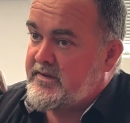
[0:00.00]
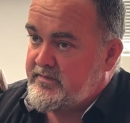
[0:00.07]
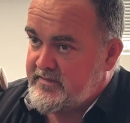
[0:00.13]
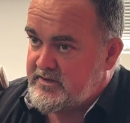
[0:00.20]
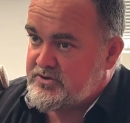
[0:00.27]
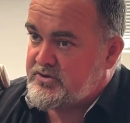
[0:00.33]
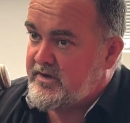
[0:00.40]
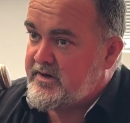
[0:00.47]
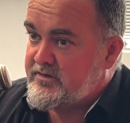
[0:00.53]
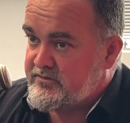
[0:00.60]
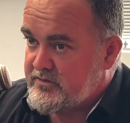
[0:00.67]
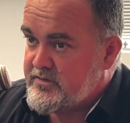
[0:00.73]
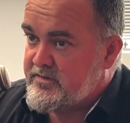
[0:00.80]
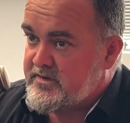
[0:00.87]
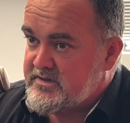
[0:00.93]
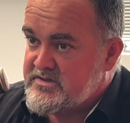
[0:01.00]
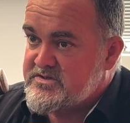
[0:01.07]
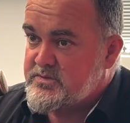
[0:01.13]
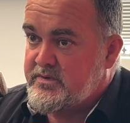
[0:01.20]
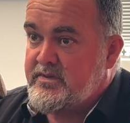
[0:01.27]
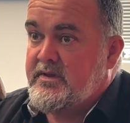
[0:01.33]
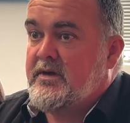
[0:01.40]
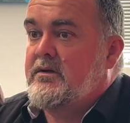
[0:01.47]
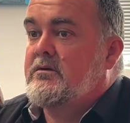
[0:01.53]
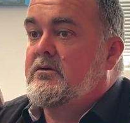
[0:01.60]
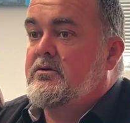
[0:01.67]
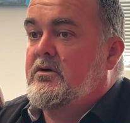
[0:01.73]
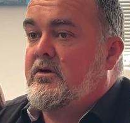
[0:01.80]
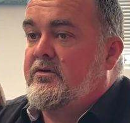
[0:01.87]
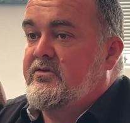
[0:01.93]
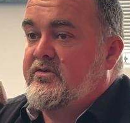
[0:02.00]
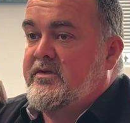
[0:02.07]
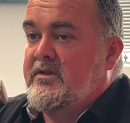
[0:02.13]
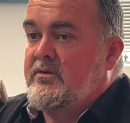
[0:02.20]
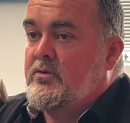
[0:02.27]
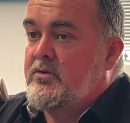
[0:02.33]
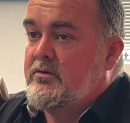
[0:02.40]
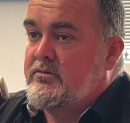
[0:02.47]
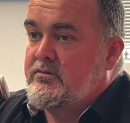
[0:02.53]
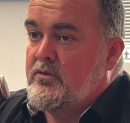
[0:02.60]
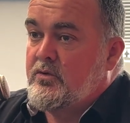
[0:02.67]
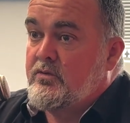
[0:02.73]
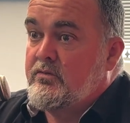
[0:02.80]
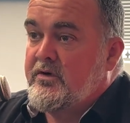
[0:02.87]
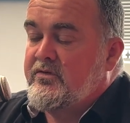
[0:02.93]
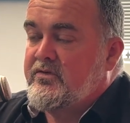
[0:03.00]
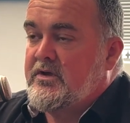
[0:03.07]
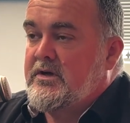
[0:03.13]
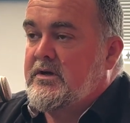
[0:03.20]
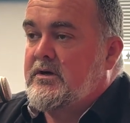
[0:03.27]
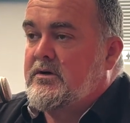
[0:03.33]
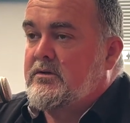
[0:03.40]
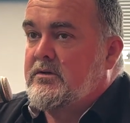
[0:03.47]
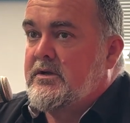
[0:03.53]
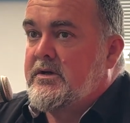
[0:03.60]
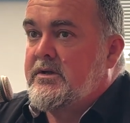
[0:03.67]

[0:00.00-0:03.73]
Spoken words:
they're trying to do things without costing or risking a whole lot.